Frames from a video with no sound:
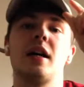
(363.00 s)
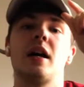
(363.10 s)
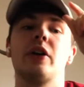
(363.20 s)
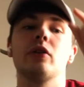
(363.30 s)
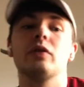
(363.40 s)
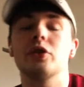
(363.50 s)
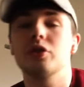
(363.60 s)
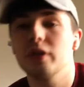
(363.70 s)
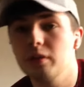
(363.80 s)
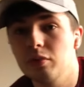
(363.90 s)
and you're
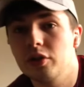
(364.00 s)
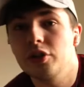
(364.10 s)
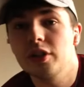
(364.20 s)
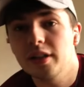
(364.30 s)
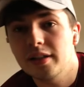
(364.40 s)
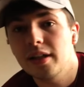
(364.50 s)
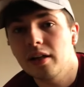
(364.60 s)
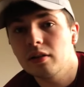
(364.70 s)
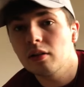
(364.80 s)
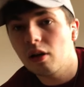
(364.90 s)
frustrated because you can't get
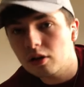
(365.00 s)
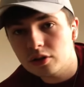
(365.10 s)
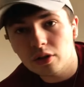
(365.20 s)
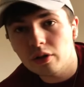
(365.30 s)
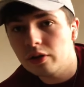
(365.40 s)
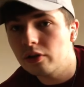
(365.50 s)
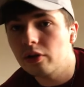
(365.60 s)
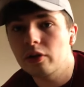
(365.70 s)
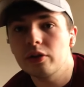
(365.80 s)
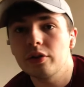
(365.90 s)
it in lockdown,
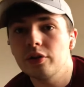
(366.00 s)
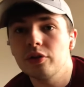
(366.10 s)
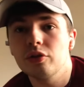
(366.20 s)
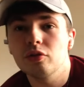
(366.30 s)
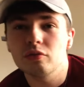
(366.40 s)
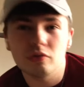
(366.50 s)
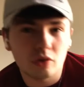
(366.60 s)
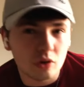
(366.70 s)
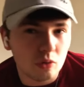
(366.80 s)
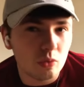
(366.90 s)
or you don't
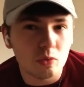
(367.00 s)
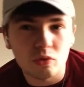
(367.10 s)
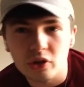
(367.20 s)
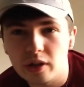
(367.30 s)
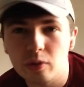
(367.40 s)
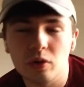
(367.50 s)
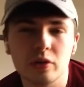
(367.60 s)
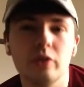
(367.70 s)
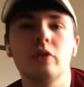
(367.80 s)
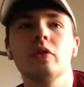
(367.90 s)
know really what
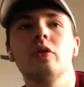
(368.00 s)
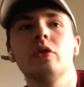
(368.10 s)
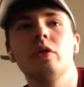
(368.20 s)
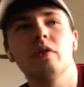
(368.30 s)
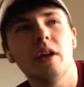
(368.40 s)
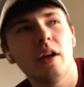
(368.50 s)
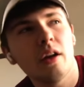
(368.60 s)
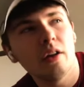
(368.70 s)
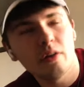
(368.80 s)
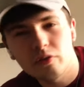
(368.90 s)
to do, you've
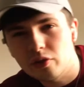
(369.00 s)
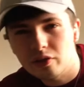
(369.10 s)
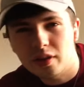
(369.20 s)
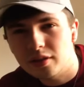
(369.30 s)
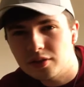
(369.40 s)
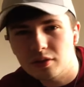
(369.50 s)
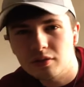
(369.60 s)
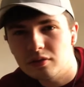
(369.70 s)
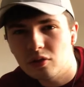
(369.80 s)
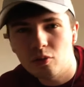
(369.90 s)
heard a few things on
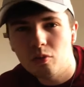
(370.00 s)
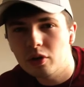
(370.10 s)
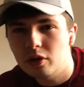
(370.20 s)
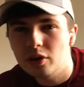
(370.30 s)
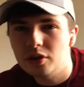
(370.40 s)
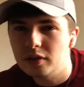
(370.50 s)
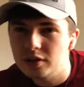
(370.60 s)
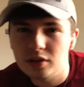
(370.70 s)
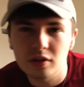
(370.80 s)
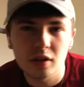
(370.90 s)
home workouts on
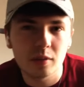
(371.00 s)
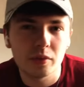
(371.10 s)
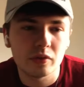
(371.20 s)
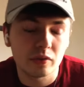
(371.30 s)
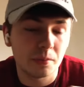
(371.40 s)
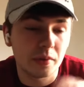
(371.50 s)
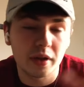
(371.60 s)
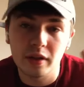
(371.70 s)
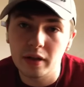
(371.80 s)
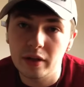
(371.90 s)
Instagram and from
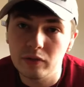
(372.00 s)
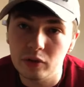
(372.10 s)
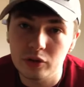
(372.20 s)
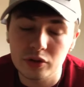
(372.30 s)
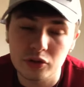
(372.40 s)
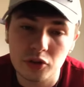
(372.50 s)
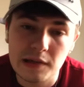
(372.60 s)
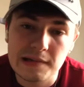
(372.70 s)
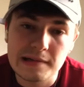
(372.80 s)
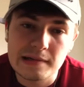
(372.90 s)
influencers,
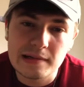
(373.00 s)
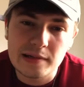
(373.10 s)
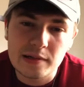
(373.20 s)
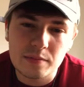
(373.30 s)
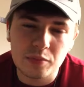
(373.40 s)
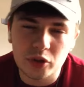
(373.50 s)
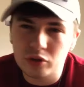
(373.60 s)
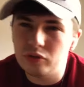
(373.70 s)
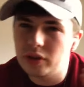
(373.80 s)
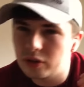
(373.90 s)
but you
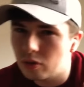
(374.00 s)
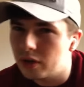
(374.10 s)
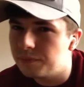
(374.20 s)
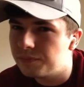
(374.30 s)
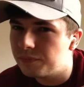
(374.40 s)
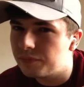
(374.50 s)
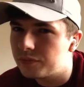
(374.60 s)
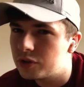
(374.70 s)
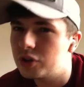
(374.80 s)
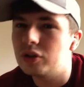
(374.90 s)
don't really know how to
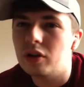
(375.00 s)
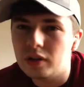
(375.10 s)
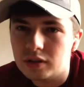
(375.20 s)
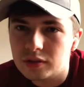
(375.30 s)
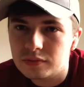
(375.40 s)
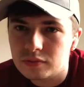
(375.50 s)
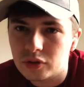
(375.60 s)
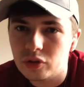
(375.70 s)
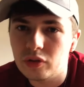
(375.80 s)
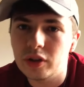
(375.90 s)
start it, you
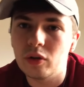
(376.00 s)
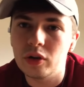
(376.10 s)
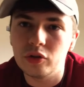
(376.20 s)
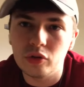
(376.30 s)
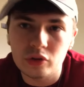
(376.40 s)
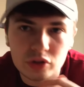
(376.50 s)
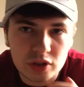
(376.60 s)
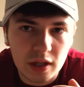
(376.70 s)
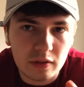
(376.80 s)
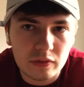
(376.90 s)
don't really know how to do it
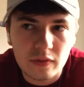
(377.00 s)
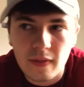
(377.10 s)
yourself,